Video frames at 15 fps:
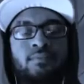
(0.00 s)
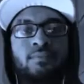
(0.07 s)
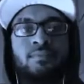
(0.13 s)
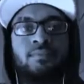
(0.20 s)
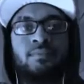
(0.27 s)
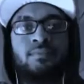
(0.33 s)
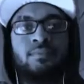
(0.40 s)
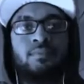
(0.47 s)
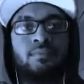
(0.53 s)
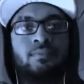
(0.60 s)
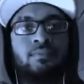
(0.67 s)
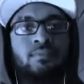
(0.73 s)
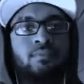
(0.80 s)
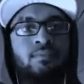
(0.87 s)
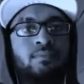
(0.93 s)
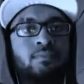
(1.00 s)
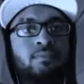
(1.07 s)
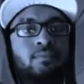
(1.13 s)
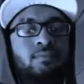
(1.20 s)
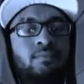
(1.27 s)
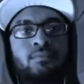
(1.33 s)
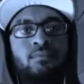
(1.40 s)

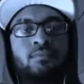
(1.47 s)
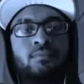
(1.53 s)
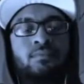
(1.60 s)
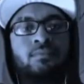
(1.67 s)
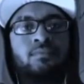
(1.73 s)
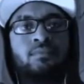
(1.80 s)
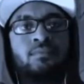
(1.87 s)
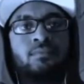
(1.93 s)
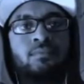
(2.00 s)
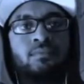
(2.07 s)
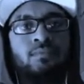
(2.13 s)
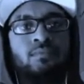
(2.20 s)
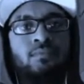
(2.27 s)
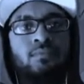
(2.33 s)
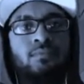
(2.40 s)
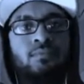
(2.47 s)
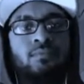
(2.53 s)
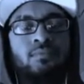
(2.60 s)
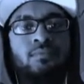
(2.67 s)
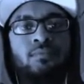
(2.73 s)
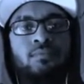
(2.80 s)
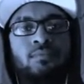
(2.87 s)

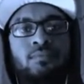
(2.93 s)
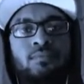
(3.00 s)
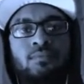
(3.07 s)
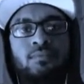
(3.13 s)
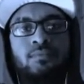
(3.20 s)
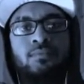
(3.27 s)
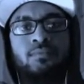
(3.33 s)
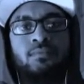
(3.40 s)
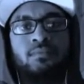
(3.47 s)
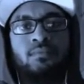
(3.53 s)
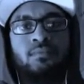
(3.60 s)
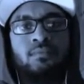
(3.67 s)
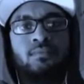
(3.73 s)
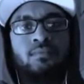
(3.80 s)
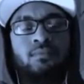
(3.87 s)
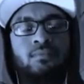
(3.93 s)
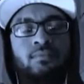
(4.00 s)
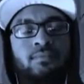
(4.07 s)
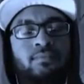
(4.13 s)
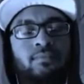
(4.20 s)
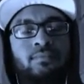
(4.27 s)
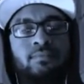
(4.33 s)

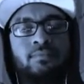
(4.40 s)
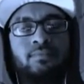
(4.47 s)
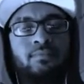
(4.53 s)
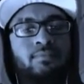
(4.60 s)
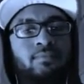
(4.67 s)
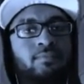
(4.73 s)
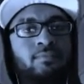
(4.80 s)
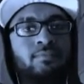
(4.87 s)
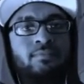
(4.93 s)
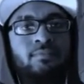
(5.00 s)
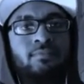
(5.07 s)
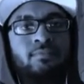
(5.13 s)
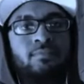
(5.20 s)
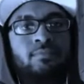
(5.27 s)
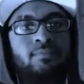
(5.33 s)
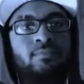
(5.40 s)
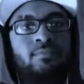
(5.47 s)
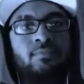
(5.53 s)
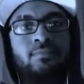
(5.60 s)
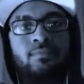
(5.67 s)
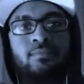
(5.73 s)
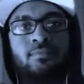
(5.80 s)
(silent)